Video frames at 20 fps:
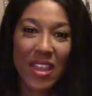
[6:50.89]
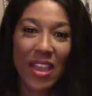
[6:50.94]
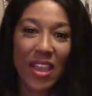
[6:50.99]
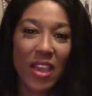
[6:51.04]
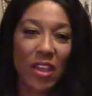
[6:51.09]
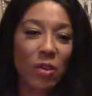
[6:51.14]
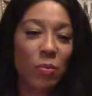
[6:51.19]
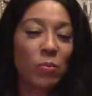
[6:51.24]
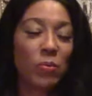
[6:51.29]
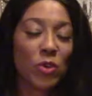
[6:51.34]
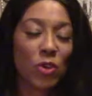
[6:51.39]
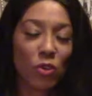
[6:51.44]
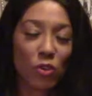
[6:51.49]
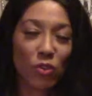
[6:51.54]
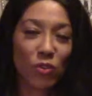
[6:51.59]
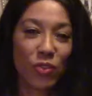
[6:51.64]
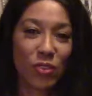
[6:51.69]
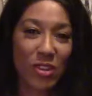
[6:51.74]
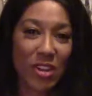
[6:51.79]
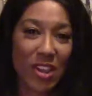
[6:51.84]
and a
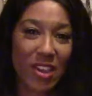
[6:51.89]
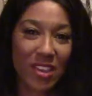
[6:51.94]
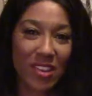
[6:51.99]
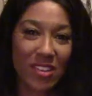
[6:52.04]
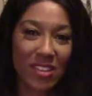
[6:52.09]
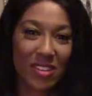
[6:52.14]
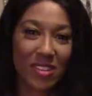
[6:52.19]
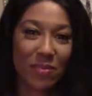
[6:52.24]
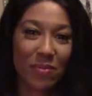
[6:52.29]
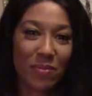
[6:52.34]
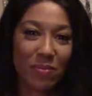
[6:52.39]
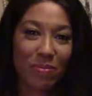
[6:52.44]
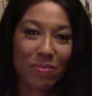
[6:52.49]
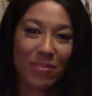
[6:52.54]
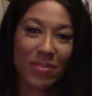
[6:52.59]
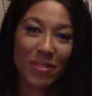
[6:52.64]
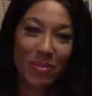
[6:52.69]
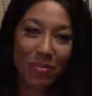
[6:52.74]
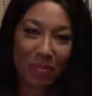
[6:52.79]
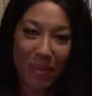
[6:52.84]
beautiful night.
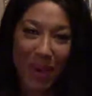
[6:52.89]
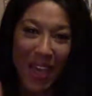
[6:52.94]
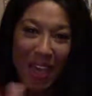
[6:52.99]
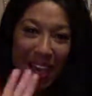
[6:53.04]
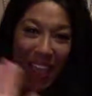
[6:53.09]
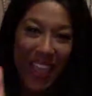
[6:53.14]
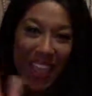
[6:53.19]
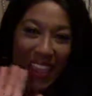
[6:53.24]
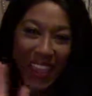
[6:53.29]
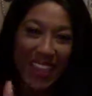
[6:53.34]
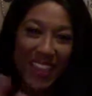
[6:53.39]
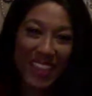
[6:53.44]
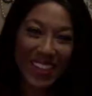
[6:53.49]
Bye.